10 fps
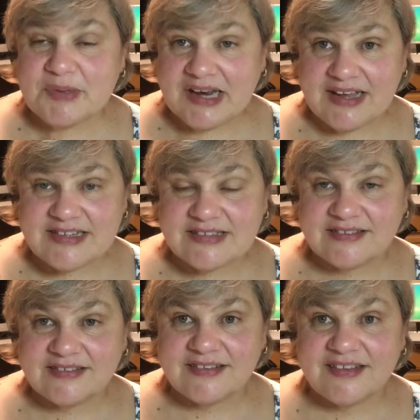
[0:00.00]
Bennett
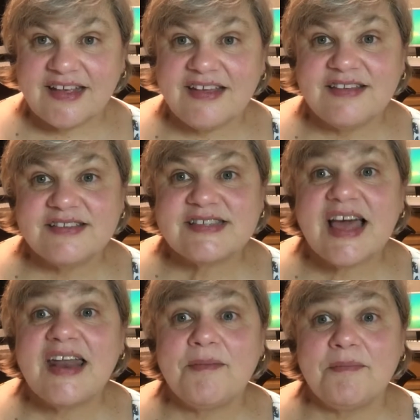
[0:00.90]
is
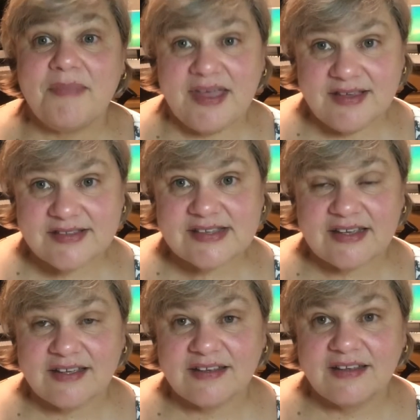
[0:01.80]
an
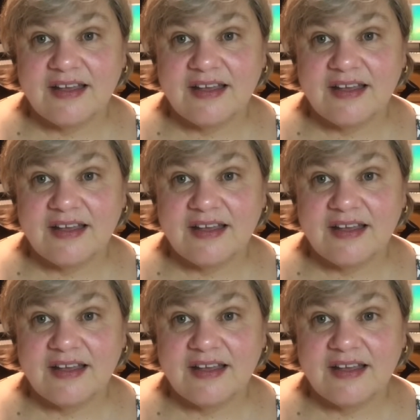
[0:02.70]
amazing,